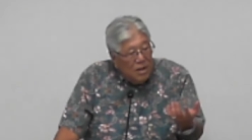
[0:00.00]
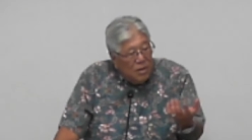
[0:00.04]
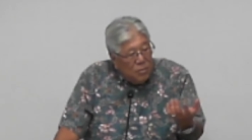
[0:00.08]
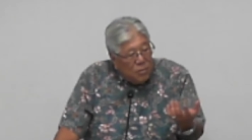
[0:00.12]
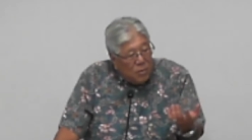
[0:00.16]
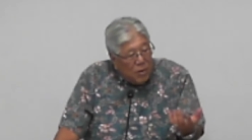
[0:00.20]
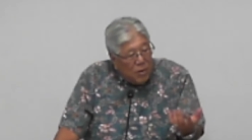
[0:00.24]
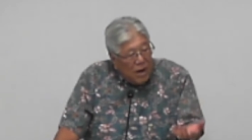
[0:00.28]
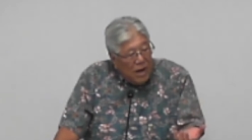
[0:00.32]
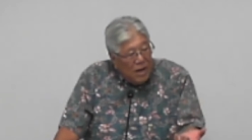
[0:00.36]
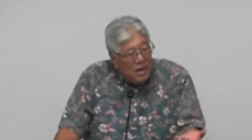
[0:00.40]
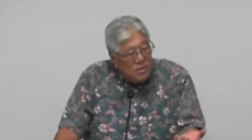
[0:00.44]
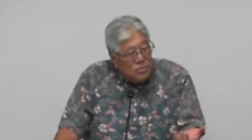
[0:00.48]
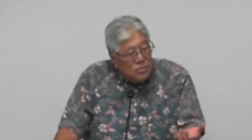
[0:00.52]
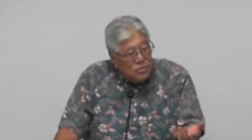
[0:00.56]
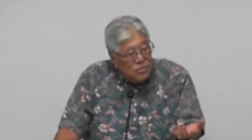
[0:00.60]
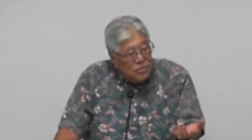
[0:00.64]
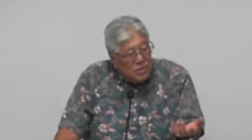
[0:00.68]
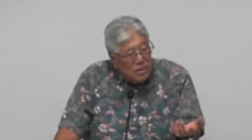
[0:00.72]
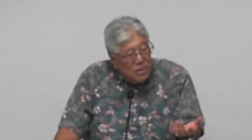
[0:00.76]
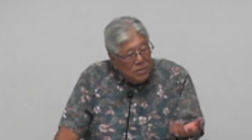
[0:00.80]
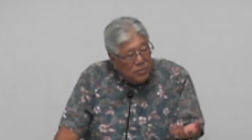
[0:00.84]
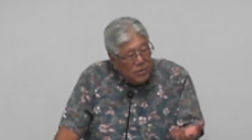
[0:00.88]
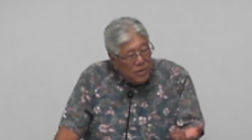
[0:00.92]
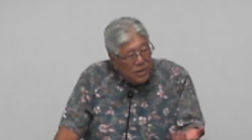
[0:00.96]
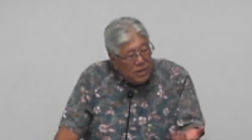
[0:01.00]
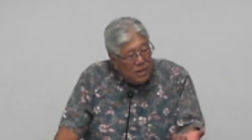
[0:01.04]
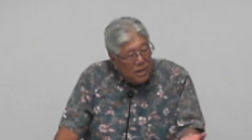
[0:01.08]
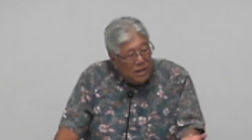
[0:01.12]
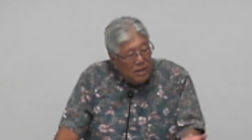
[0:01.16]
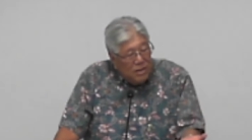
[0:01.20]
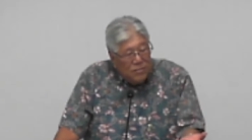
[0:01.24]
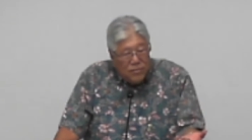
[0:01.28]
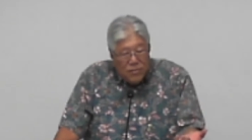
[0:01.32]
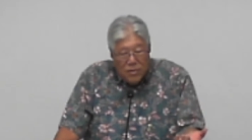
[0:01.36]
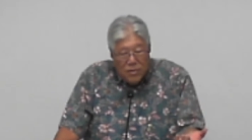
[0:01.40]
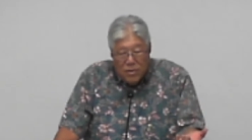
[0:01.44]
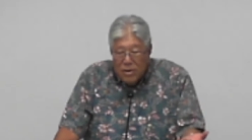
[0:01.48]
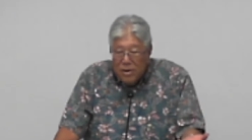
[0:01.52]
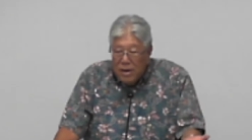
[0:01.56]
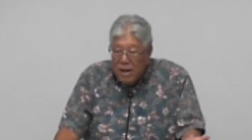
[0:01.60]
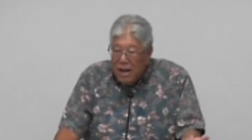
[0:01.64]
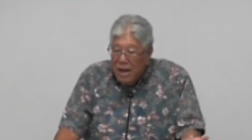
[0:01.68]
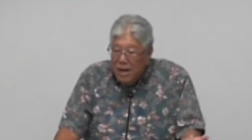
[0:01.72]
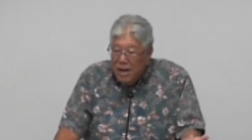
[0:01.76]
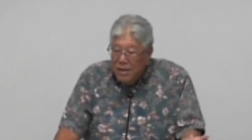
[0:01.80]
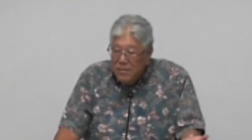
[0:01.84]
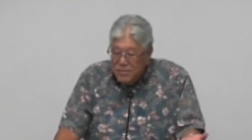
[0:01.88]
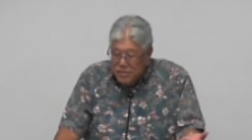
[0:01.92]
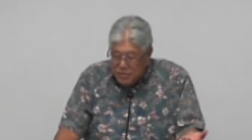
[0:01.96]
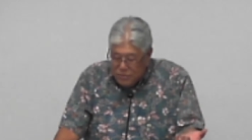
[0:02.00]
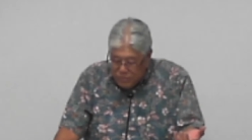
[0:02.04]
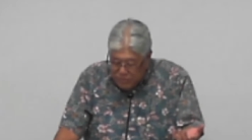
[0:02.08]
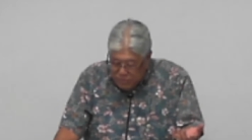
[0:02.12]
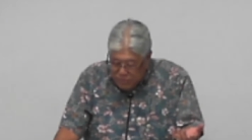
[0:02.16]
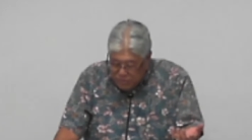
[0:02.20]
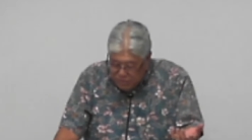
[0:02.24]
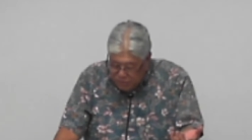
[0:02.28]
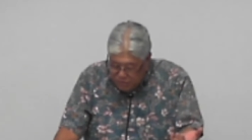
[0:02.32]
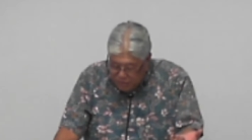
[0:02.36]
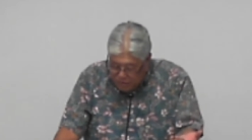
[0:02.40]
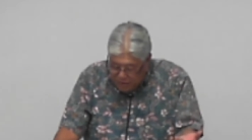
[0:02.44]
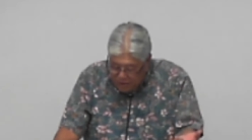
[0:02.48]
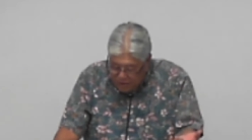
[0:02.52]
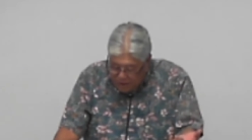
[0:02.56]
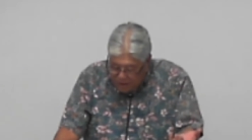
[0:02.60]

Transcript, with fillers: Why shouldn't we give our lives to you?